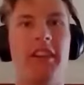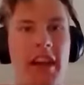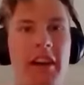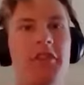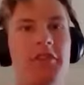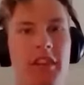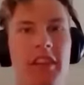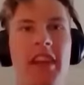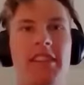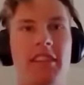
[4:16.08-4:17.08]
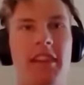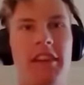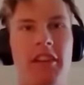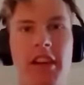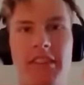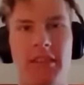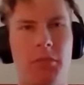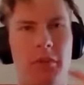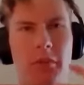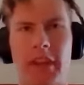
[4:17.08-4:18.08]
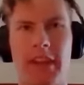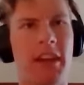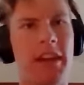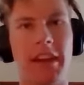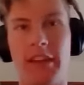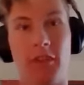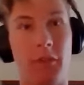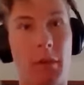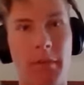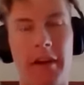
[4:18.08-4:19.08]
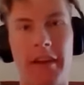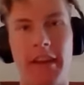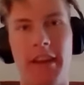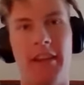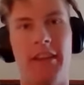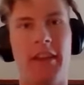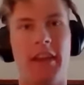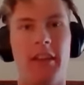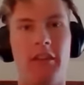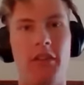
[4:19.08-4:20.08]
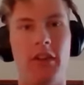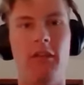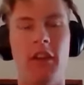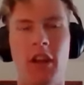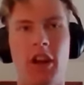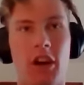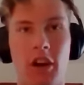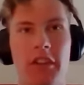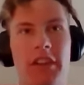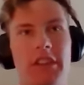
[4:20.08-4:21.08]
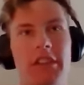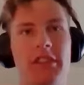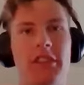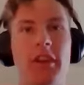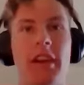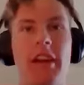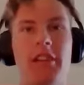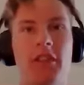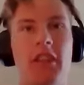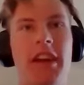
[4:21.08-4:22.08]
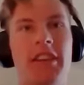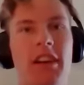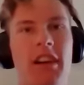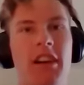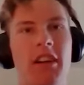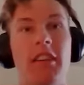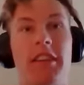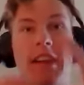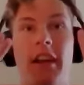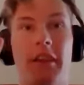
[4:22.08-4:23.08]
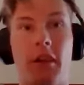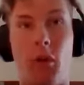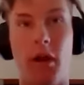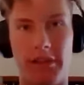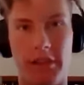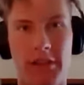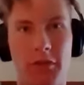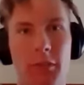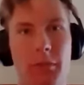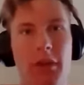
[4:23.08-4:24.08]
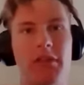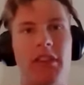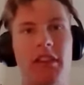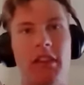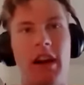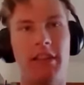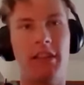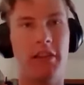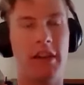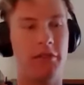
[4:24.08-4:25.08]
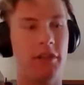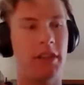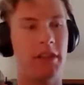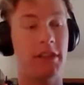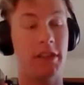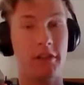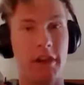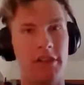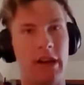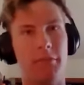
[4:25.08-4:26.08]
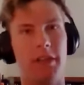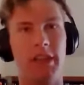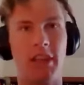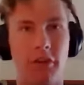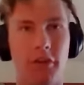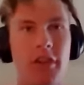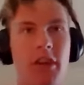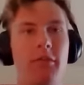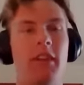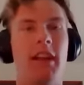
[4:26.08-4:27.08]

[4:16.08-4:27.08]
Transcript: Yeah, it was really nice. And you guys did one with like kids from American, kids from Irvington too. And I also liked kind of the questions you were posing. I thought you guys really did a great job thinking through them.